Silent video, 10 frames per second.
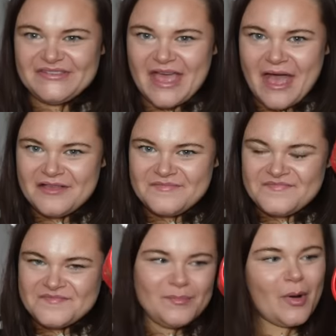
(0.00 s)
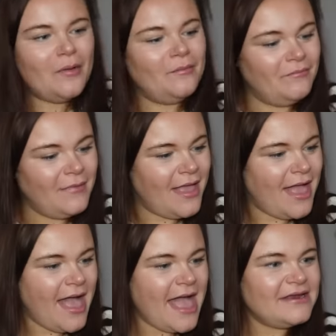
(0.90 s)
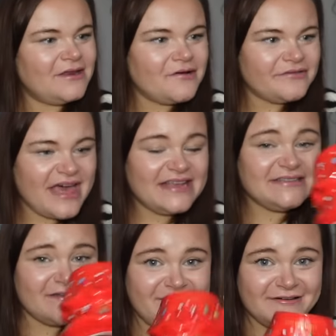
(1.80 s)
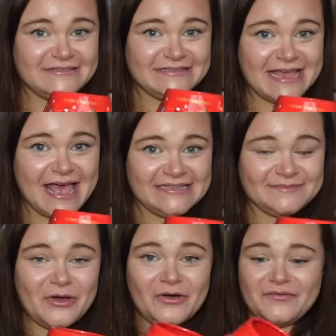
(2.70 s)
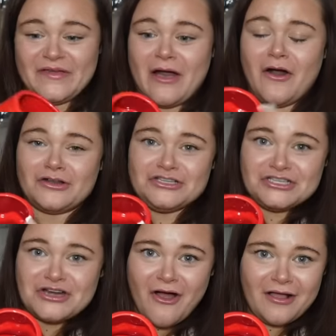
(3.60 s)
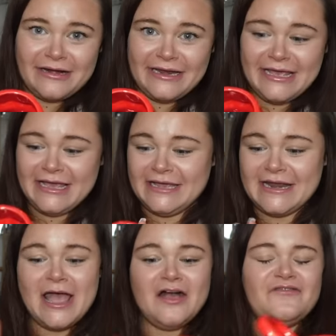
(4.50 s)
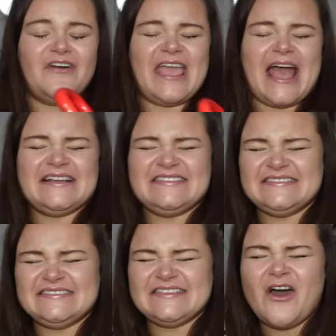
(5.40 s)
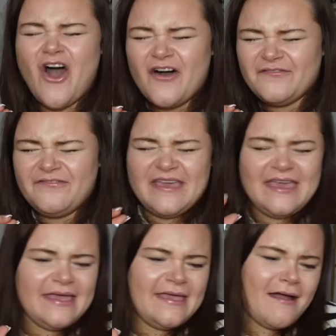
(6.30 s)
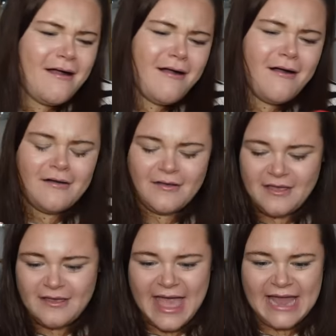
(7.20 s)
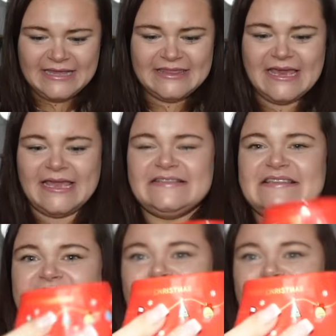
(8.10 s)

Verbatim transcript: is your bottom and you know, that's a good size mug for your hot chocolate, for your coffee, oh, anything. It says